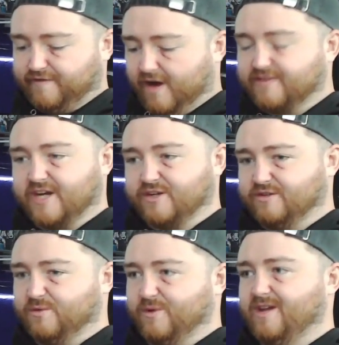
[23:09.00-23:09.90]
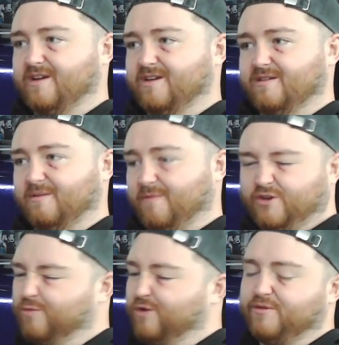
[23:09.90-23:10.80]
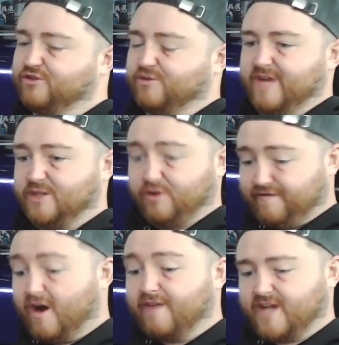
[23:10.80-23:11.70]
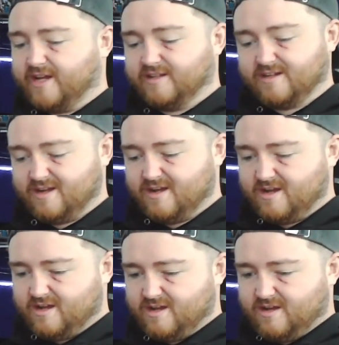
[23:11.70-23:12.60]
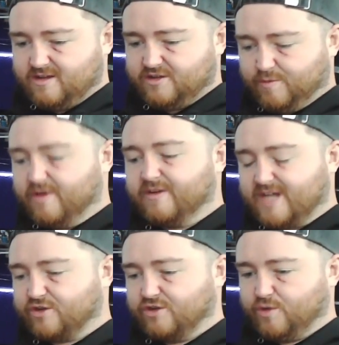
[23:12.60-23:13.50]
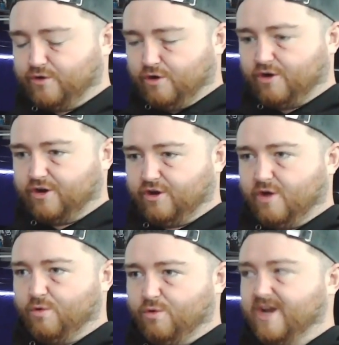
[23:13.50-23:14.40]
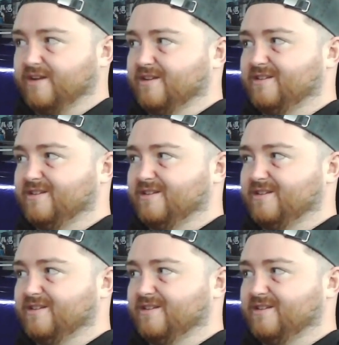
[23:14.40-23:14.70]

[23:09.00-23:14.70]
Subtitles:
5 sessions a week, you might double up on some days. You do 5 days. Some of those sessions you are not going to go all in.